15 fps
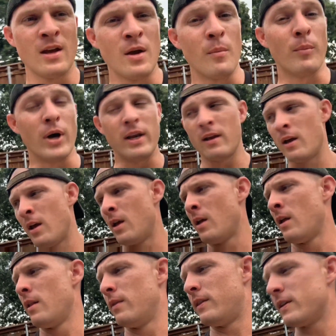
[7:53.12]
But
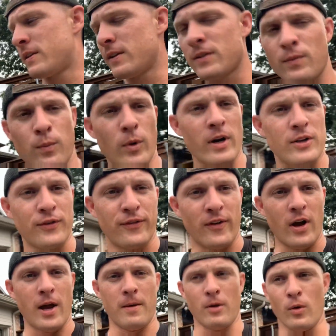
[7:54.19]
this is where it's
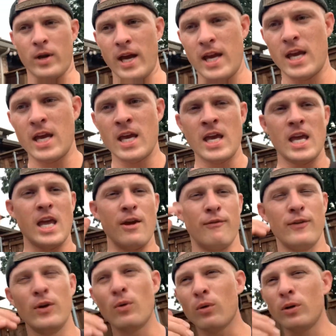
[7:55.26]
fun, okay? If
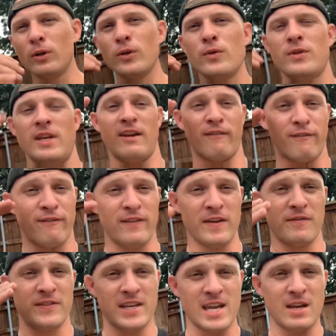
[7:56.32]
you are losing
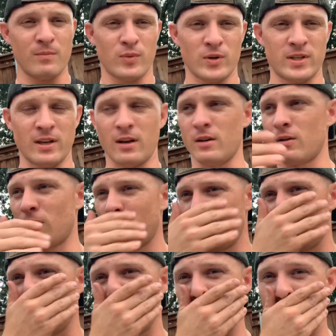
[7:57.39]
15%
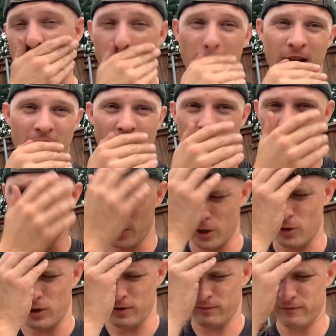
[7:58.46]
durability on a 9-year
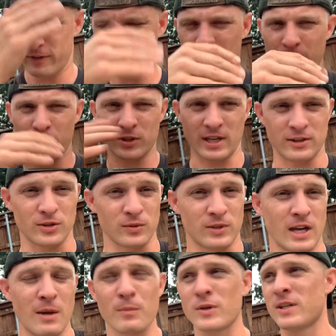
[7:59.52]
coating, 15%, so
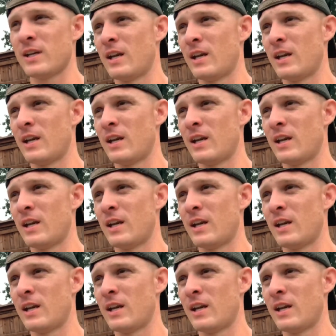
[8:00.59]
10%